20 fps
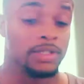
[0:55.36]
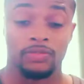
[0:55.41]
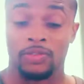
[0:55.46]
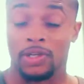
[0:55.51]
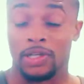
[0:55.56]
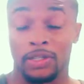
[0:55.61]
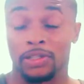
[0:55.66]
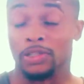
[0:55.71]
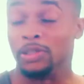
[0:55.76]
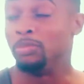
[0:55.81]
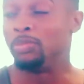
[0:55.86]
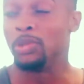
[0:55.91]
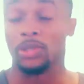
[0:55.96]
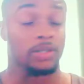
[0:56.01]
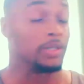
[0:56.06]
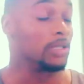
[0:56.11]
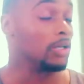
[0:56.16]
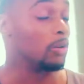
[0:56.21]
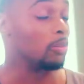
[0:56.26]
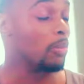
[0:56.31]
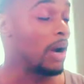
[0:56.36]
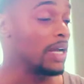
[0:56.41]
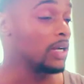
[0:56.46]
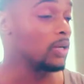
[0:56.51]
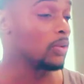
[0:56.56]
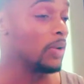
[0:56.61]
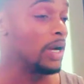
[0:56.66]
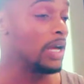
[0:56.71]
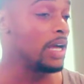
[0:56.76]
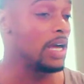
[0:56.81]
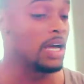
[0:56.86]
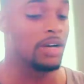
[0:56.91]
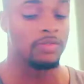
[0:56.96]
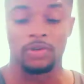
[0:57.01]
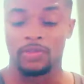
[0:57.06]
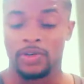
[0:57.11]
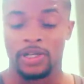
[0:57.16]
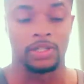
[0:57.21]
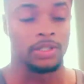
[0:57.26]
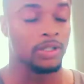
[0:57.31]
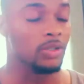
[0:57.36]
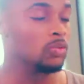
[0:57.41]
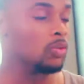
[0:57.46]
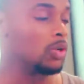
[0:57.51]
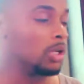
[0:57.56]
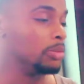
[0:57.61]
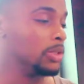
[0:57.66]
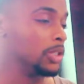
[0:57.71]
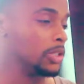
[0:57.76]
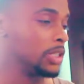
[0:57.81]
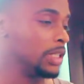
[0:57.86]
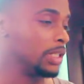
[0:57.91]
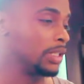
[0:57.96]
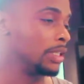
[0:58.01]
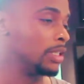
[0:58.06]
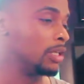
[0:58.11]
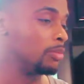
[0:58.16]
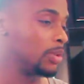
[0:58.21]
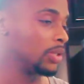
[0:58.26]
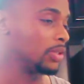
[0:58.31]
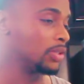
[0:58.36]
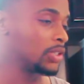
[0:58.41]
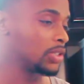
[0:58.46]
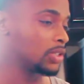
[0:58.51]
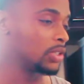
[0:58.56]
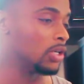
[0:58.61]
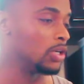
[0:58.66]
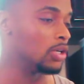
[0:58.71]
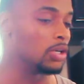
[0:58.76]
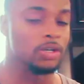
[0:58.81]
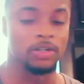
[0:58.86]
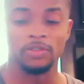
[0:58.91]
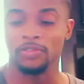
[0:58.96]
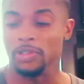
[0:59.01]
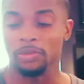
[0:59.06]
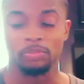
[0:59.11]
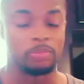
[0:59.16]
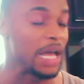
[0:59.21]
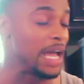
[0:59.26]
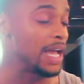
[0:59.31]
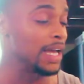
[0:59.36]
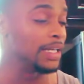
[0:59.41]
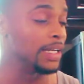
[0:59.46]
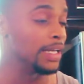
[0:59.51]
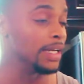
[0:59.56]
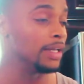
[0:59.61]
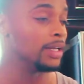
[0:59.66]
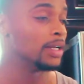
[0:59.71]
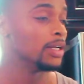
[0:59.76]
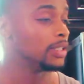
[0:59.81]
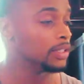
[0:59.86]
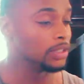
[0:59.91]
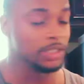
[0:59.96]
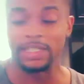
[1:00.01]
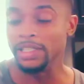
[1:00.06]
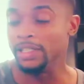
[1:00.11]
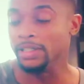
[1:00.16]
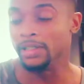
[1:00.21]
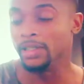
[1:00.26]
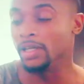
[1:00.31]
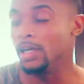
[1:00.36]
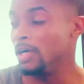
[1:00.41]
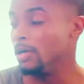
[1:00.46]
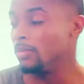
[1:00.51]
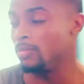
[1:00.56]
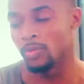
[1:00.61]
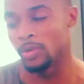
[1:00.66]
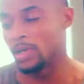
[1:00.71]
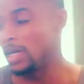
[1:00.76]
Whether you put it in a microwave or whether you warm your chicken up on the stove, you pan it, you heat it up,